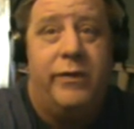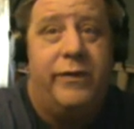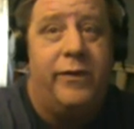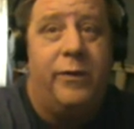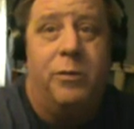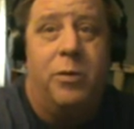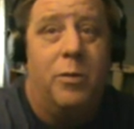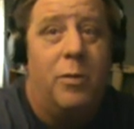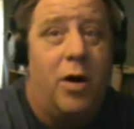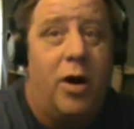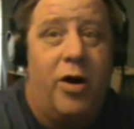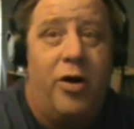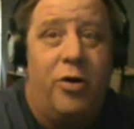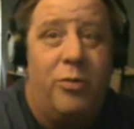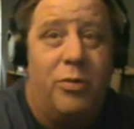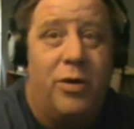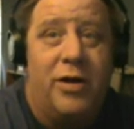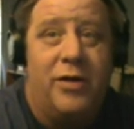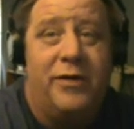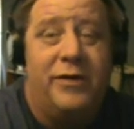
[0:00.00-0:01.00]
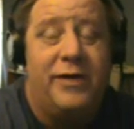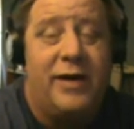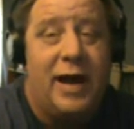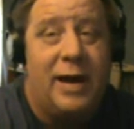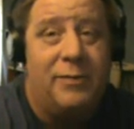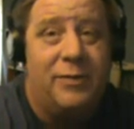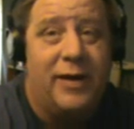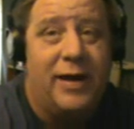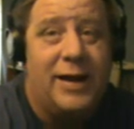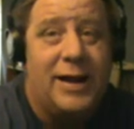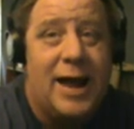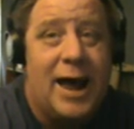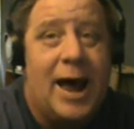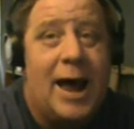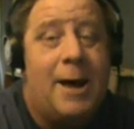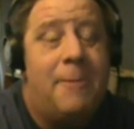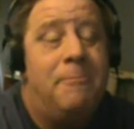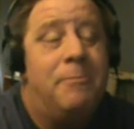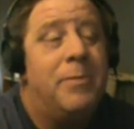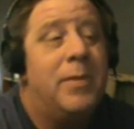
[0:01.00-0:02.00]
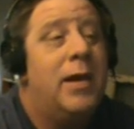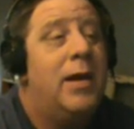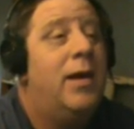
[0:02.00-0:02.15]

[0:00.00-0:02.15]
the Super Mario Brothers, games like that